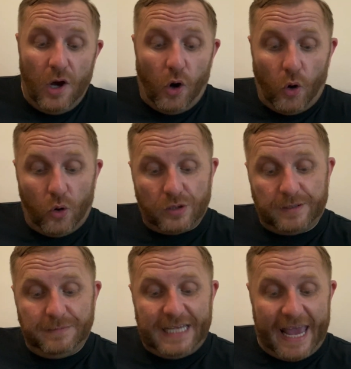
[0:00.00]

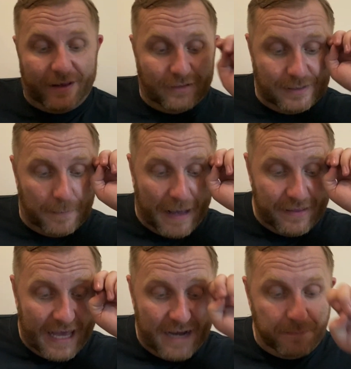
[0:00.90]
awesome tales about
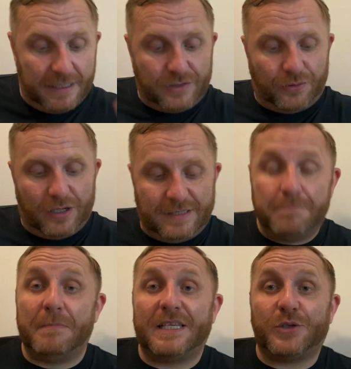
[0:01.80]
the headmistress,
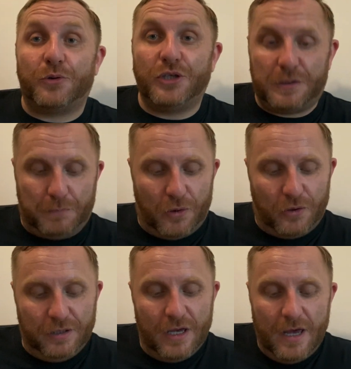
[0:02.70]
Miss
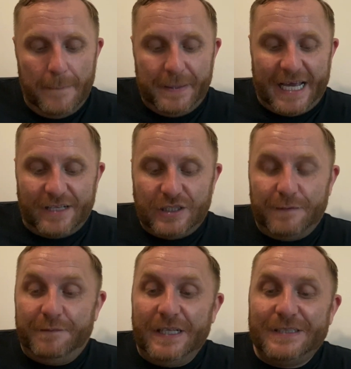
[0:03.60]
Trunchbull, began to
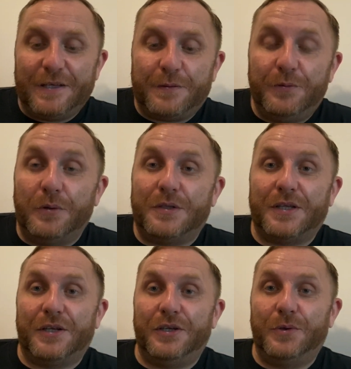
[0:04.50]
filter through to
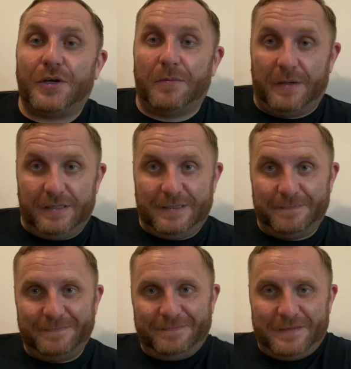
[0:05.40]
the newcomers.
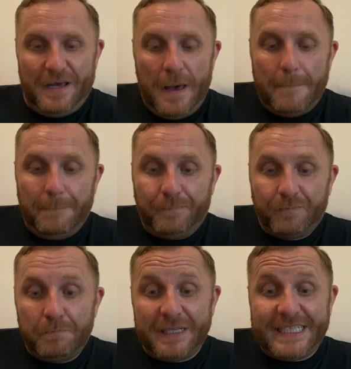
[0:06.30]

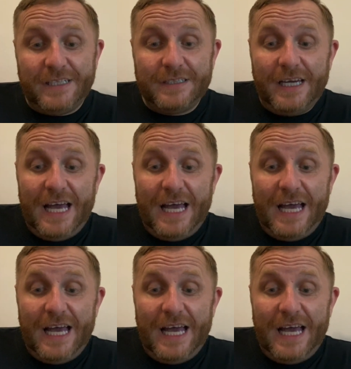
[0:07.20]
Matilda